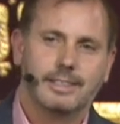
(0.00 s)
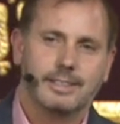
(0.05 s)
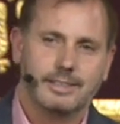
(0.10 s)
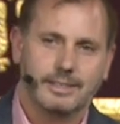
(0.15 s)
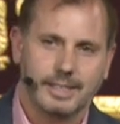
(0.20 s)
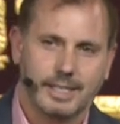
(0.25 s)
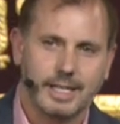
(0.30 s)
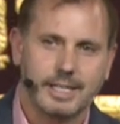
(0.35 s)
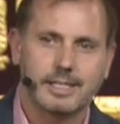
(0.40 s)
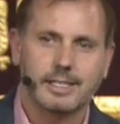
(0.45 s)

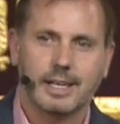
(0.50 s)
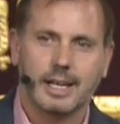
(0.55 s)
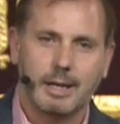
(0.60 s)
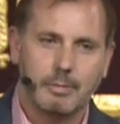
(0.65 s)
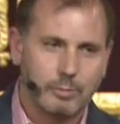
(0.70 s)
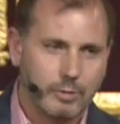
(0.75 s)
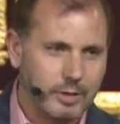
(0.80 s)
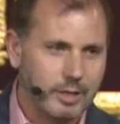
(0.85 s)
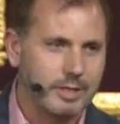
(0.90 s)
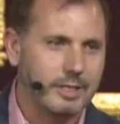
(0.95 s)
And then he said,
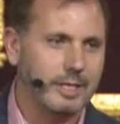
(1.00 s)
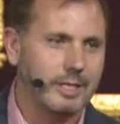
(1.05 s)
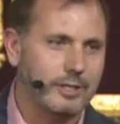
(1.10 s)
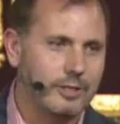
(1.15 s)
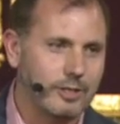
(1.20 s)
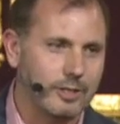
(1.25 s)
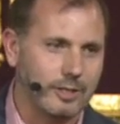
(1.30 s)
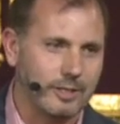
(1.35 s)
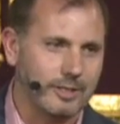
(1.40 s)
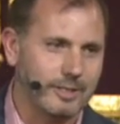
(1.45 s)
I'm going to
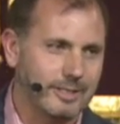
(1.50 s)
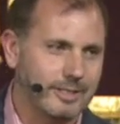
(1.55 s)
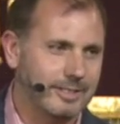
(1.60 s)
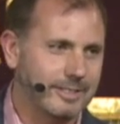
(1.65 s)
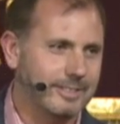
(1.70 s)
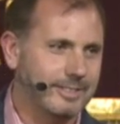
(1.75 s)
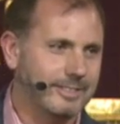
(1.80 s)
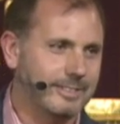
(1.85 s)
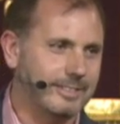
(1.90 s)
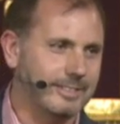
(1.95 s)
teach you.
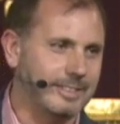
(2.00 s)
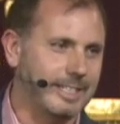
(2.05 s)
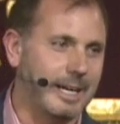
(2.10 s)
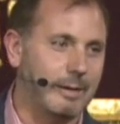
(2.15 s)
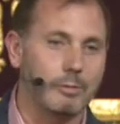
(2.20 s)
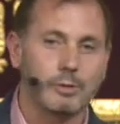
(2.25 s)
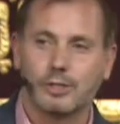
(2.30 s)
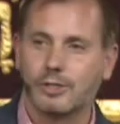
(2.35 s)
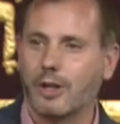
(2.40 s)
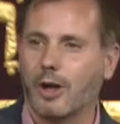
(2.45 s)
And
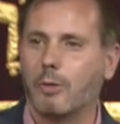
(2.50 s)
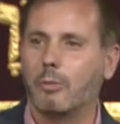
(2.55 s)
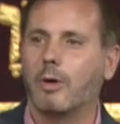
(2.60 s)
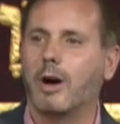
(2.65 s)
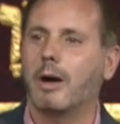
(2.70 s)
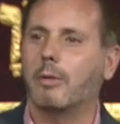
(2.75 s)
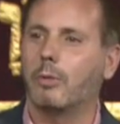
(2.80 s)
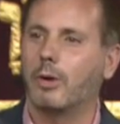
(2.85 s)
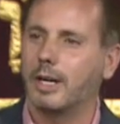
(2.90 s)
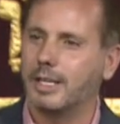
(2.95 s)
that was not what
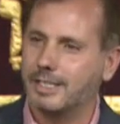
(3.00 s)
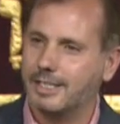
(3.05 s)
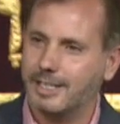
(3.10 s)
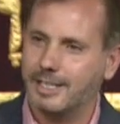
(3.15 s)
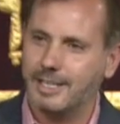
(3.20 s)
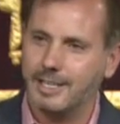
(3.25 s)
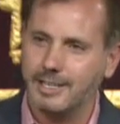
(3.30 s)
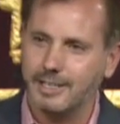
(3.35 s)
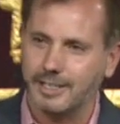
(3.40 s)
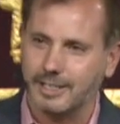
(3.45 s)
I wanted to
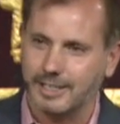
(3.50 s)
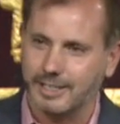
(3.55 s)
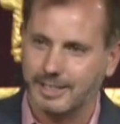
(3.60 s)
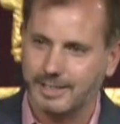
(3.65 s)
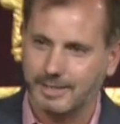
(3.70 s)
hear.